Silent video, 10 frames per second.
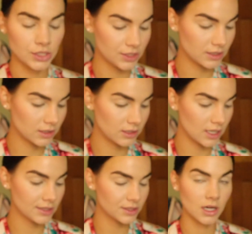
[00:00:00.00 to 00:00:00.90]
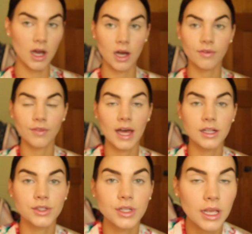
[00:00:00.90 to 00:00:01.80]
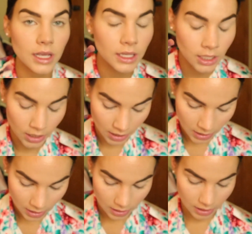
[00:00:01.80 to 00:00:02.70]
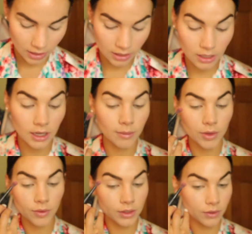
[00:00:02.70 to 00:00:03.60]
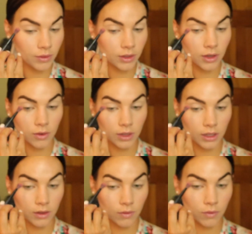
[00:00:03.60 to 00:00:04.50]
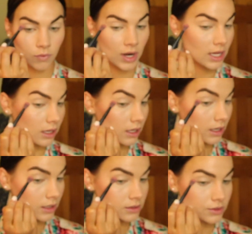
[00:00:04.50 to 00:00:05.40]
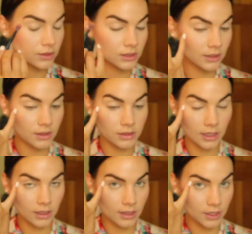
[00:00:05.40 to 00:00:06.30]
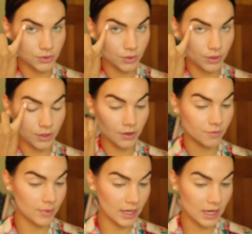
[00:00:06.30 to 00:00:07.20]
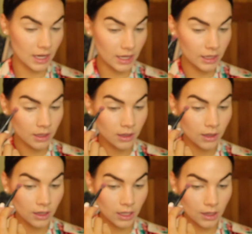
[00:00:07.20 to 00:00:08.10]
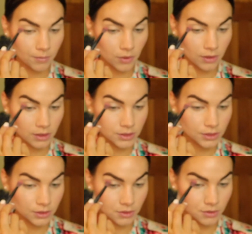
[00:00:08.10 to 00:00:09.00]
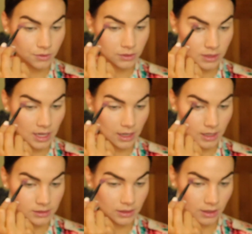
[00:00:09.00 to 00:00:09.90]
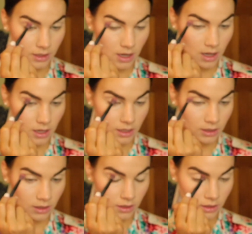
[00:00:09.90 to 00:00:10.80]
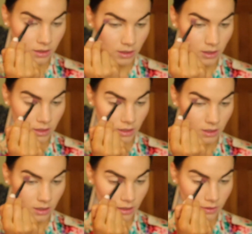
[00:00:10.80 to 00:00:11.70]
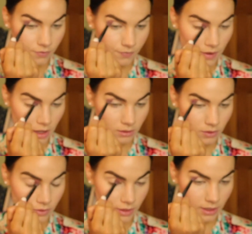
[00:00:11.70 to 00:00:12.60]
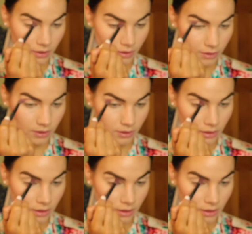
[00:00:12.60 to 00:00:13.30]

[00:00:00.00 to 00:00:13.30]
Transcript: just dust off that shade, and I'm going to go in right here so you can see there's like a natural hood of my eye, and I'm going to just use that as a guide and follow that hood.